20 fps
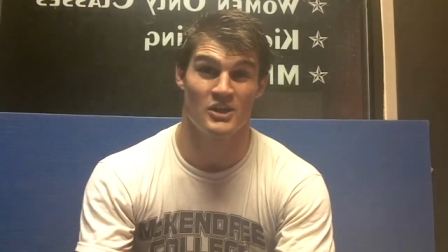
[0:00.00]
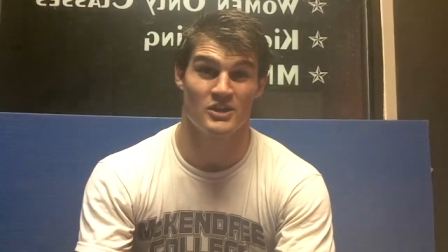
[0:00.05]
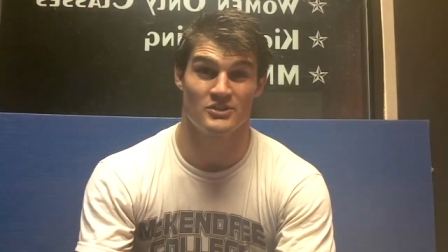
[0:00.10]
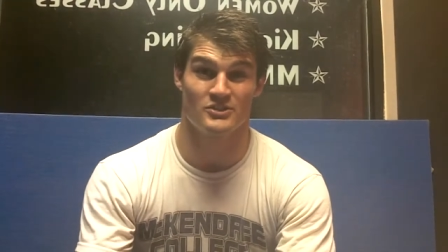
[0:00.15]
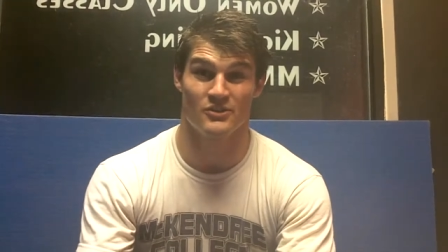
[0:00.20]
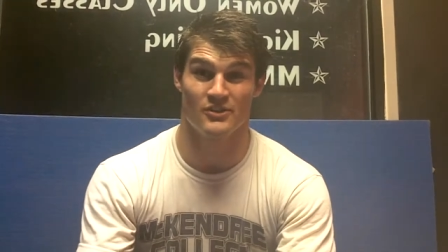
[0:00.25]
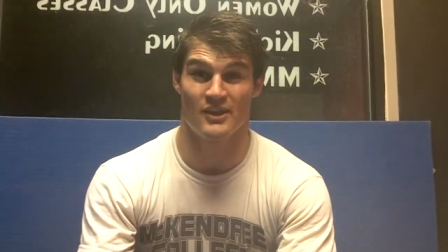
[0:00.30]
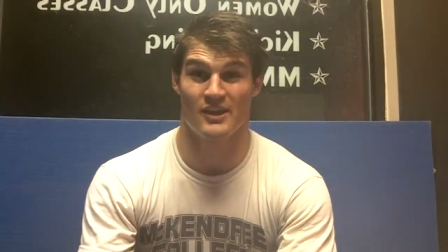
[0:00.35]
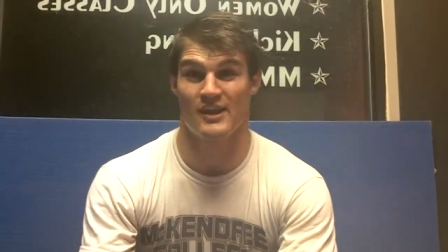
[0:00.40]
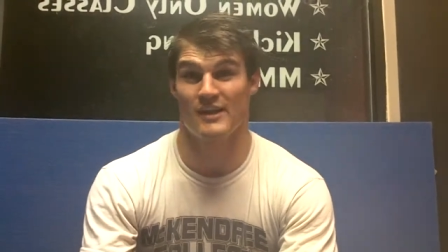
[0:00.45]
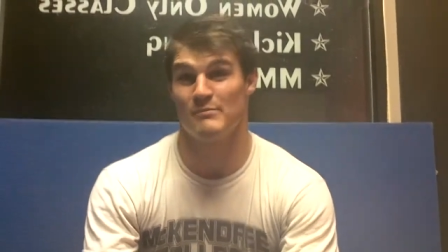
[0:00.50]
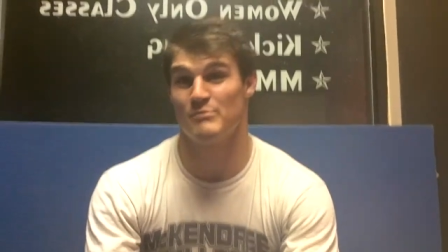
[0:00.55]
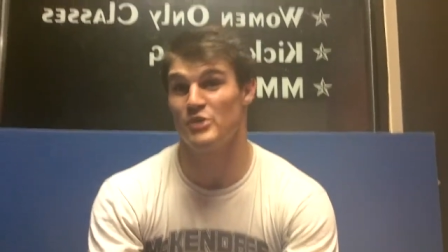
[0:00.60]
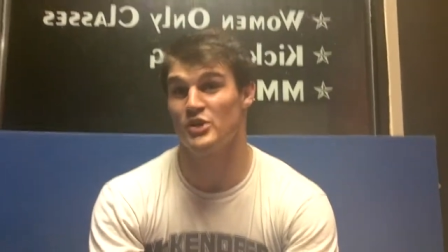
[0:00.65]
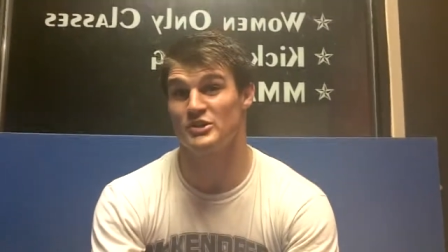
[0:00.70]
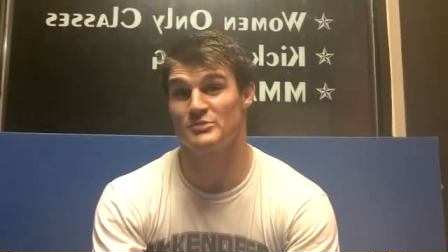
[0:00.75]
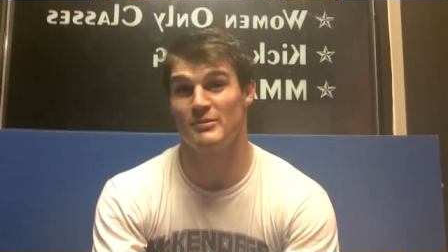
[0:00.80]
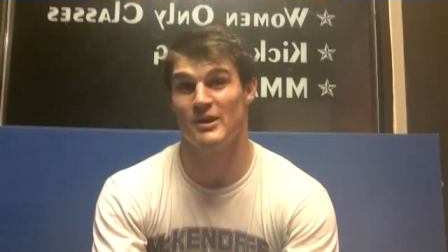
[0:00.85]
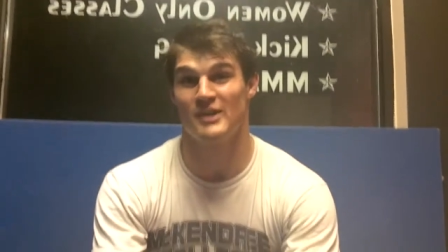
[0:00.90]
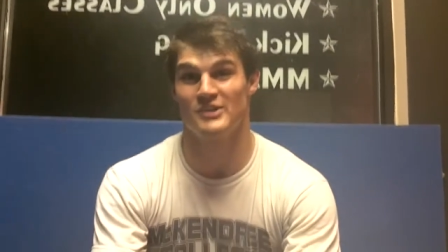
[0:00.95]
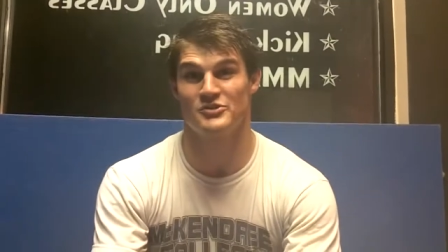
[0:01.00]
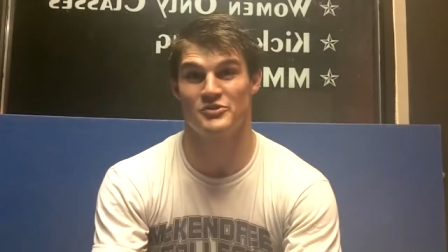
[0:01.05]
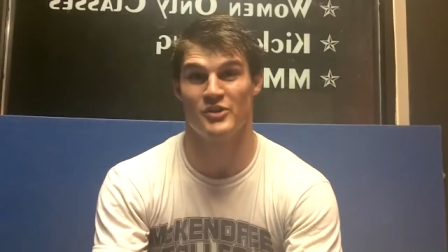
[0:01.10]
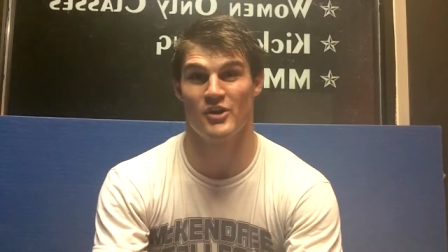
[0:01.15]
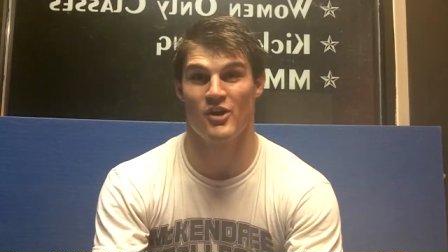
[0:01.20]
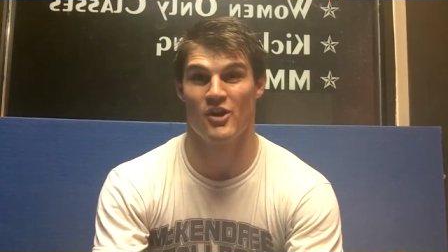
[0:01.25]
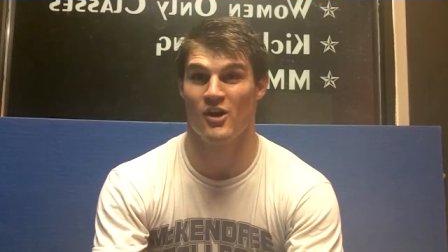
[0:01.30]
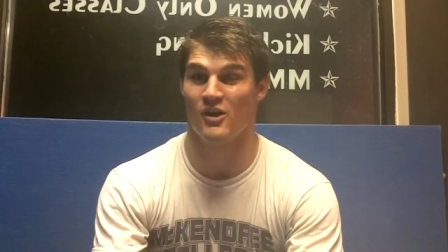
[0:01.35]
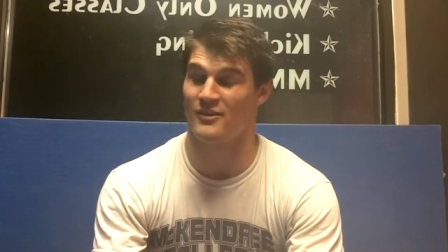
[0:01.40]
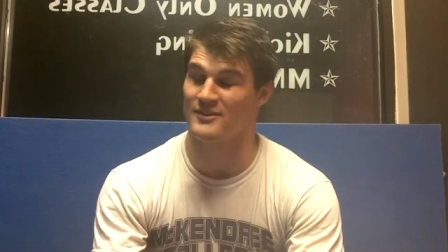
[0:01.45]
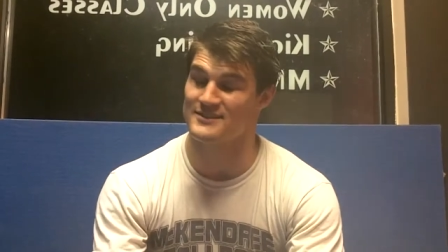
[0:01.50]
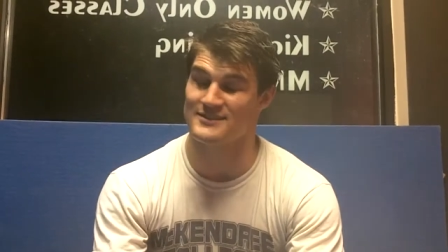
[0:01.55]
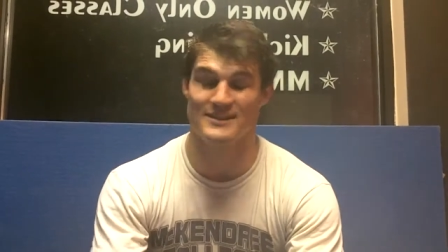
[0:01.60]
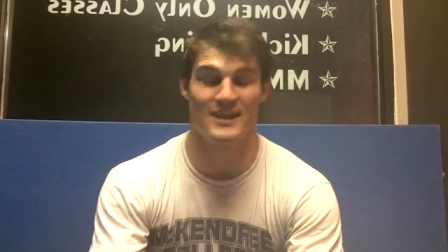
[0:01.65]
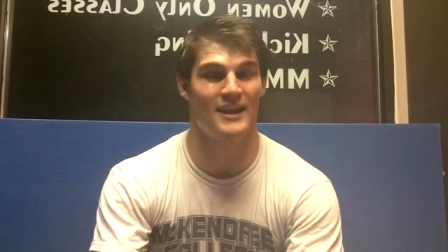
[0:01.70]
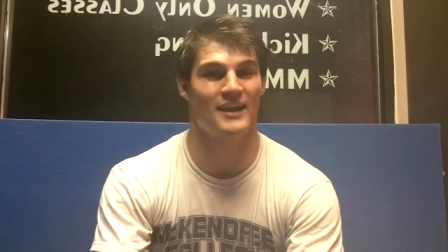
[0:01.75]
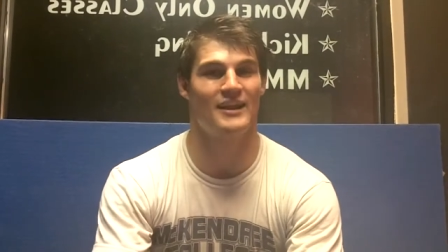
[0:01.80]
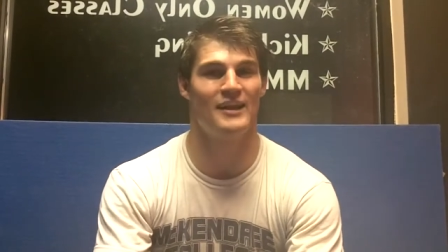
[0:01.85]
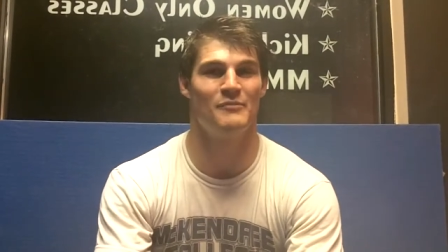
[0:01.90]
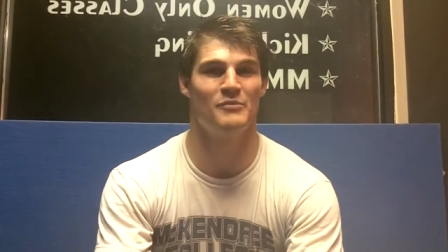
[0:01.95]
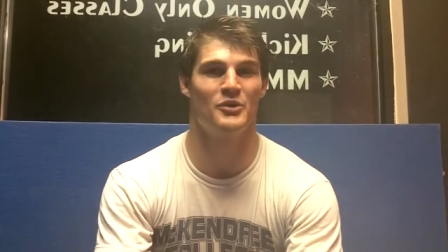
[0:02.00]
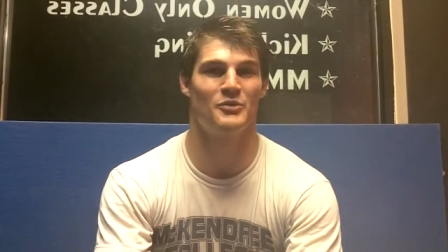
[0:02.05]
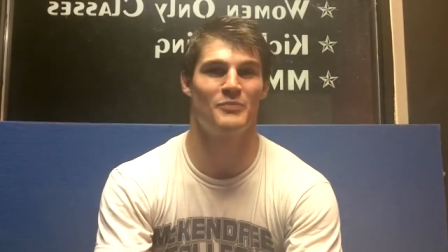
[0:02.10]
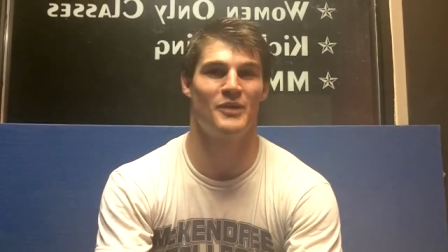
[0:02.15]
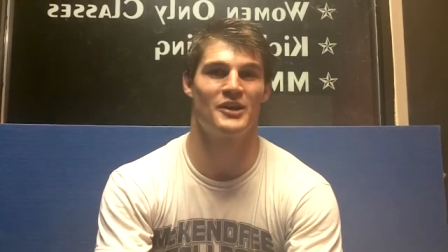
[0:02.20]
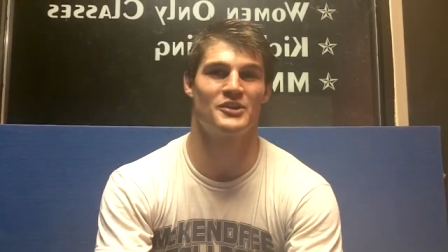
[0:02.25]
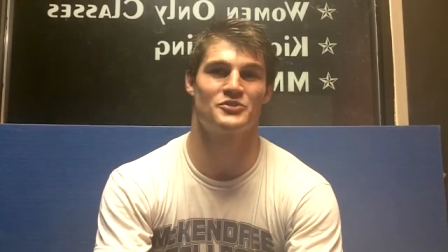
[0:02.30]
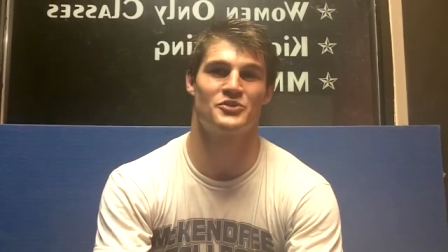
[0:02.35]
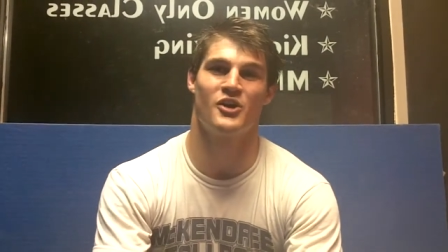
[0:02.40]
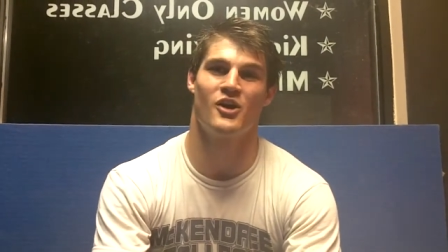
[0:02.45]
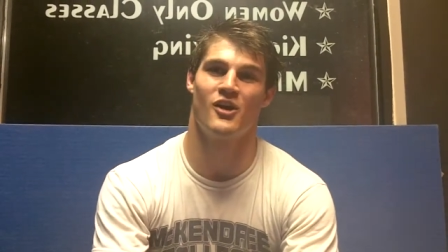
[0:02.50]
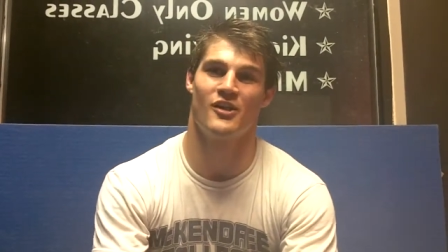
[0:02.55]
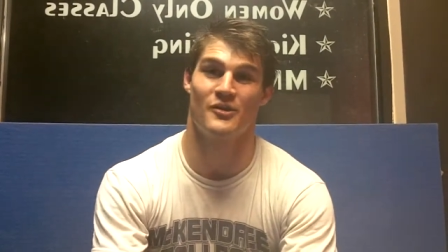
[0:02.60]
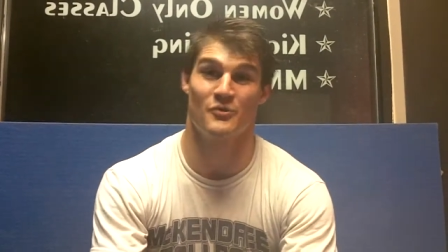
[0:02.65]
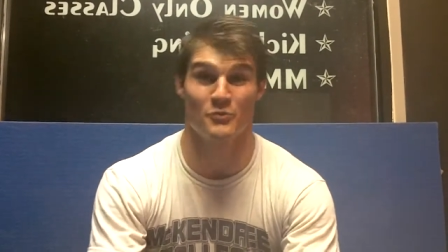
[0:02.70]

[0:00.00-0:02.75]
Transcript: So then I booked Montreal. The second I booked Montreal,